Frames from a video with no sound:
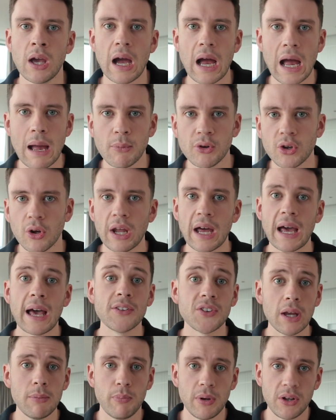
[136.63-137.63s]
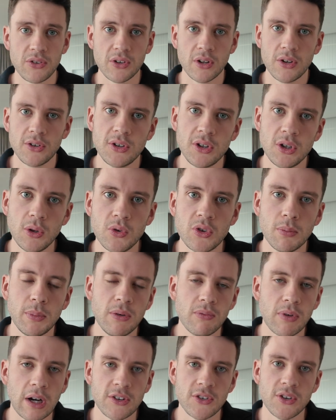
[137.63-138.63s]
Amazon as a business used to be
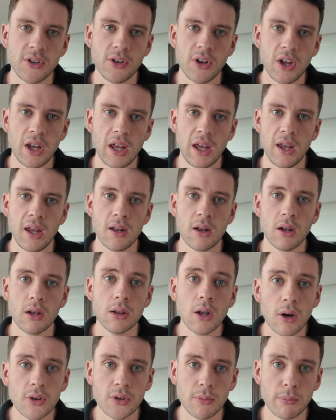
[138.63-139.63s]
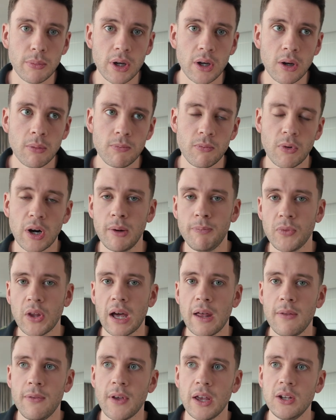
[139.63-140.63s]
registered in Luxembourg, right?
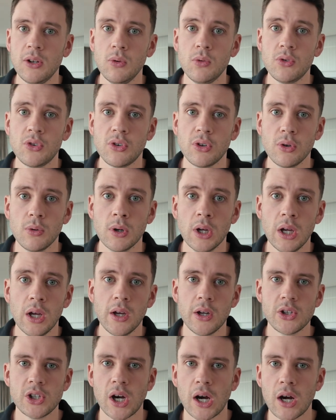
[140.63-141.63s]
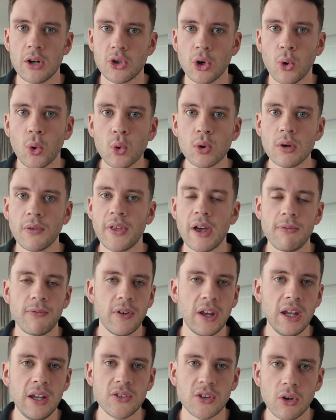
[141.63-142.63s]
And they used to charge all of their
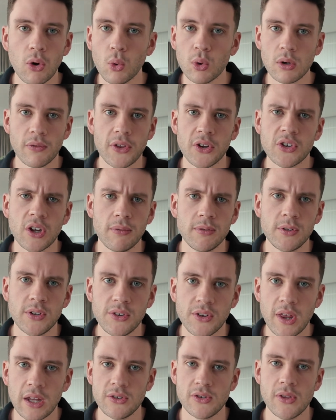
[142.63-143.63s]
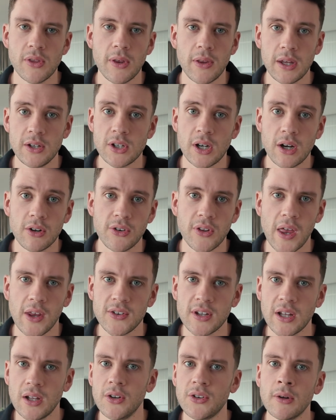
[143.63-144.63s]
fees and all of the services that they charge to their
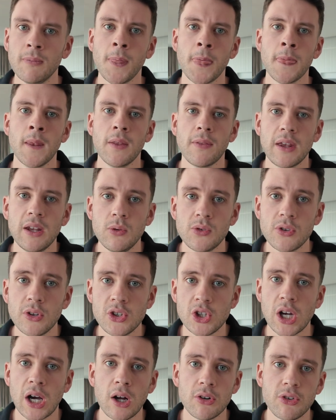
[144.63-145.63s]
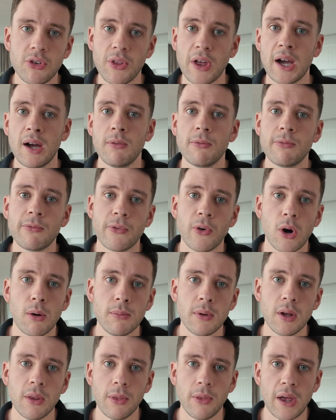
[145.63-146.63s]
sellers. They used to charge that
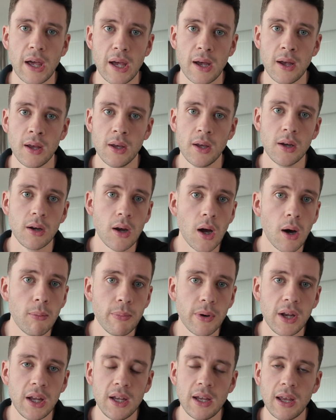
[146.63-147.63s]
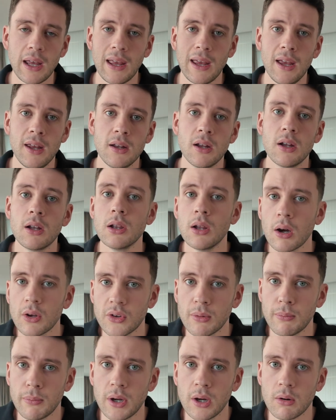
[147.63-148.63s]
from their company in
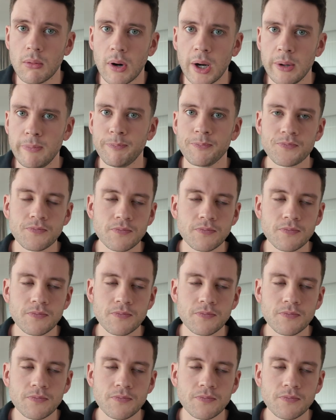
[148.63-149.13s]
Luxembourg, right?